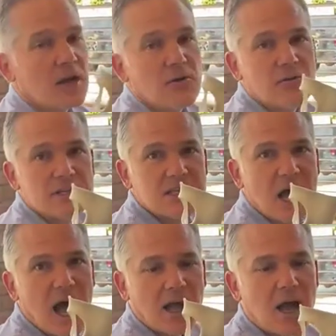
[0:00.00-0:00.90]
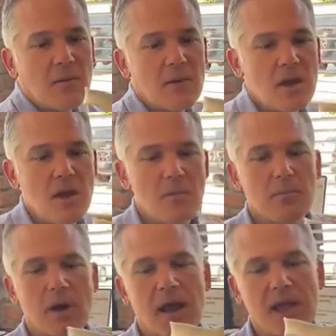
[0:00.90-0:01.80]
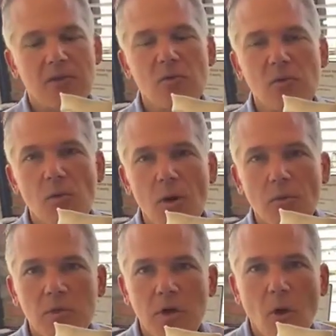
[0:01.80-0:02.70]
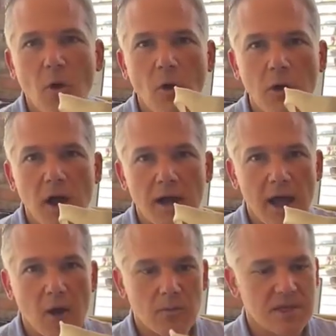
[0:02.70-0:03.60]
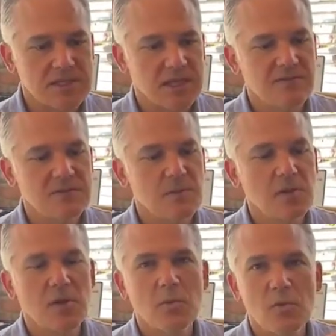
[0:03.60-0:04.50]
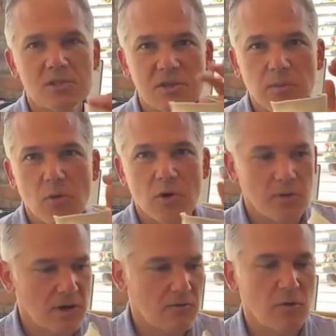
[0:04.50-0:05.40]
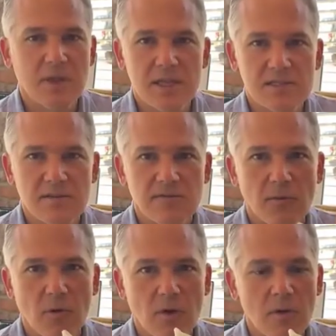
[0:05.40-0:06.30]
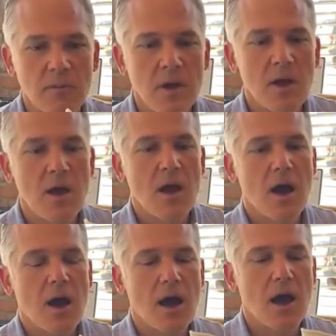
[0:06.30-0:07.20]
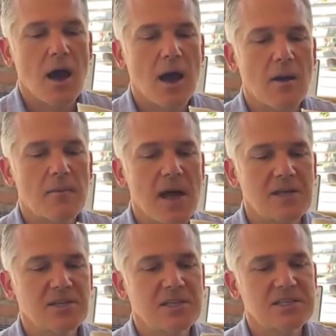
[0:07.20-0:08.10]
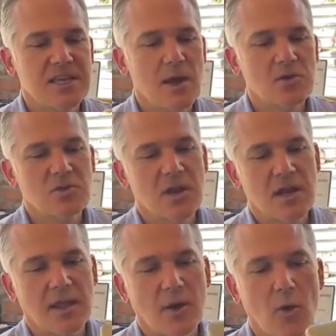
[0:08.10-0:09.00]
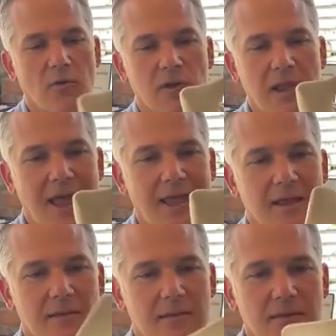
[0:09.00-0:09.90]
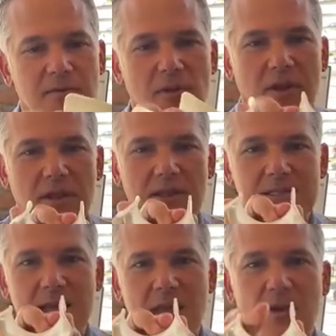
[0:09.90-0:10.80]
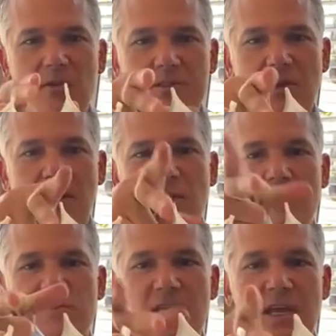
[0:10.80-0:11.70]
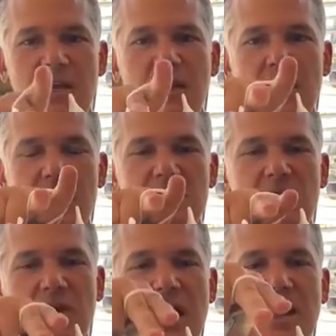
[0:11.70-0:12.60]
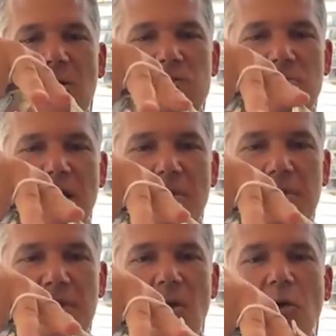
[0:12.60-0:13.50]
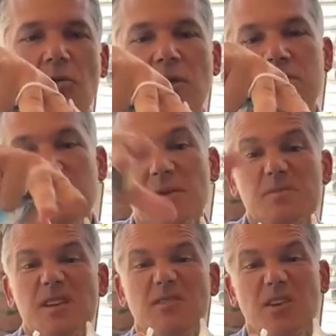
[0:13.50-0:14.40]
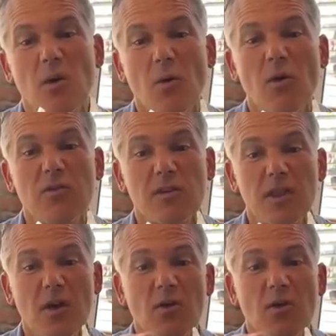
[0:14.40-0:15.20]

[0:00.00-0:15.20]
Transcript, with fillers: wrist cock up, but I do the one with the hole cut out because it gives them a little more support when it rotates the forearm. As you can see, I also kind of overlay it. You look at this angle, see how it curves in. So it kind of goes right up to the ulna. Sometimes I even go over the